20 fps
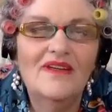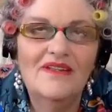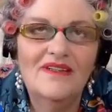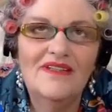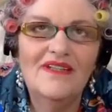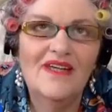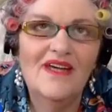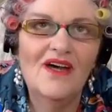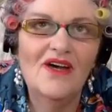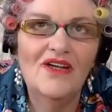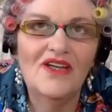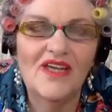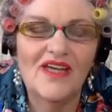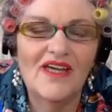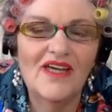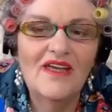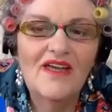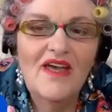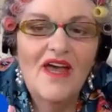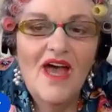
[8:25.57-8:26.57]
Yeah,
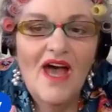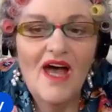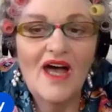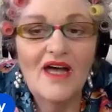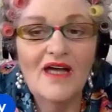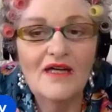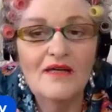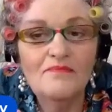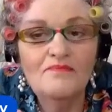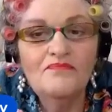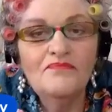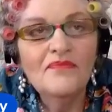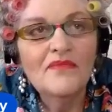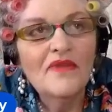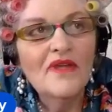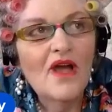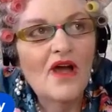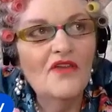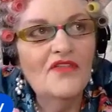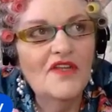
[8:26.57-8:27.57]
okay. I
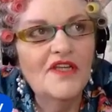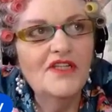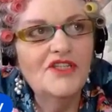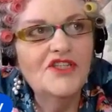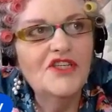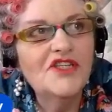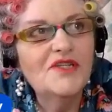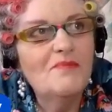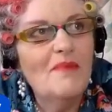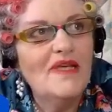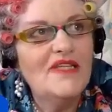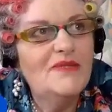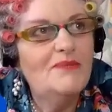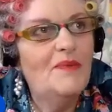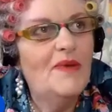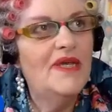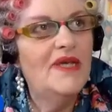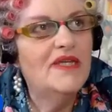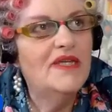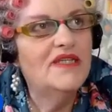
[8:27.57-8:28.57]
think it just must
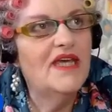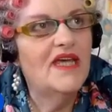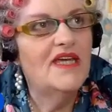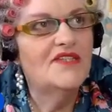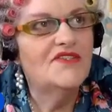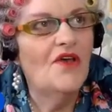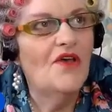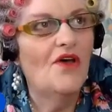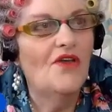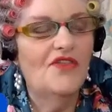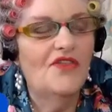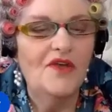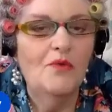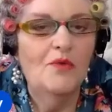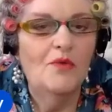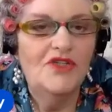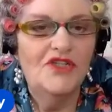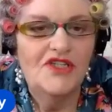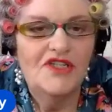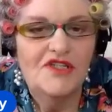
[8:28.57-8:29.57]
be, I think
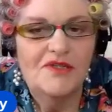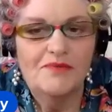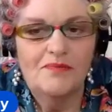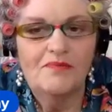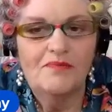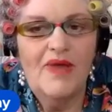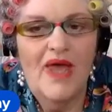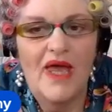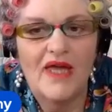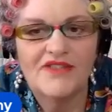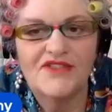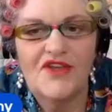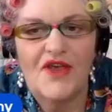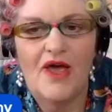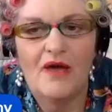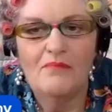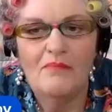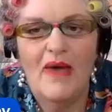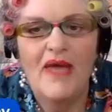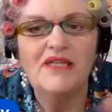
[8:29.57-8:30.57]
it's
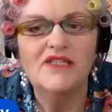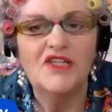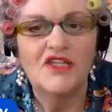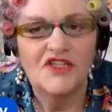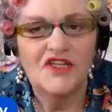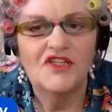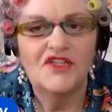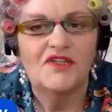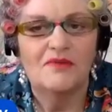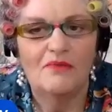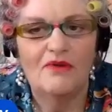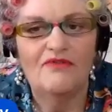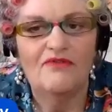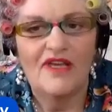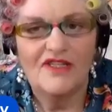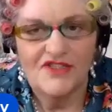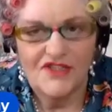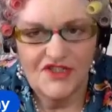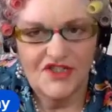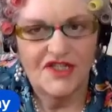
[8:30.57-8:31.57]
our magnetism of
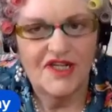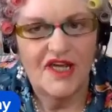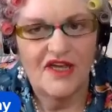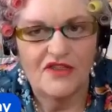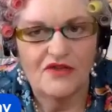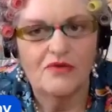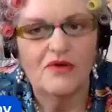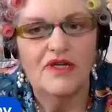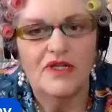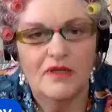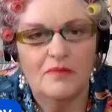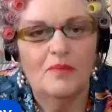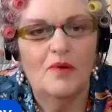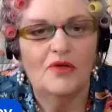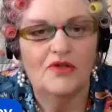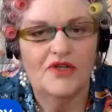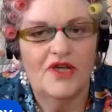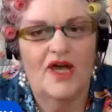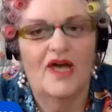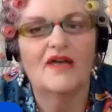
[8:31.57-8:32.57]
us together in the
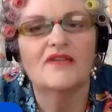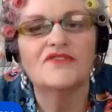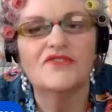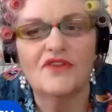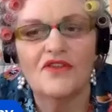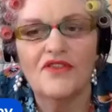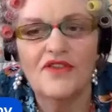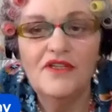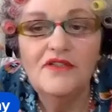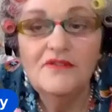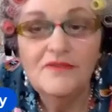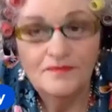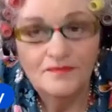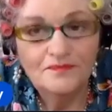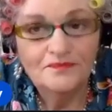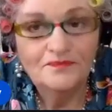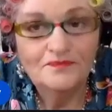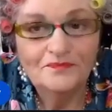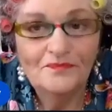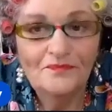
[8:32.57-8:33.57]
podcast, I think.
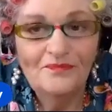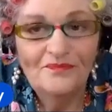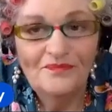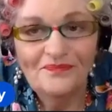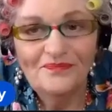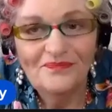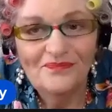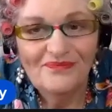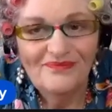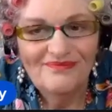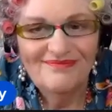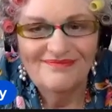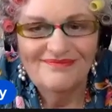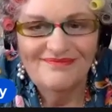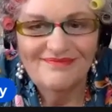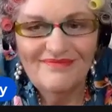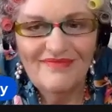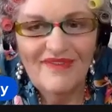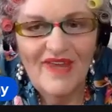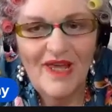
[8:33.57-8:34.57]

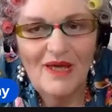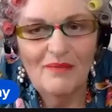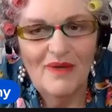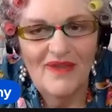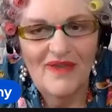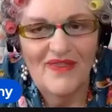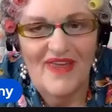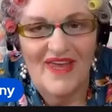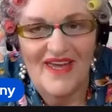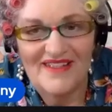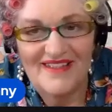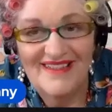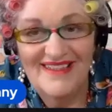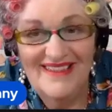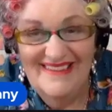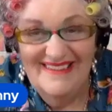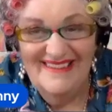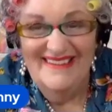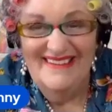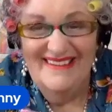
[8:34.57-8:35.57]
How about that?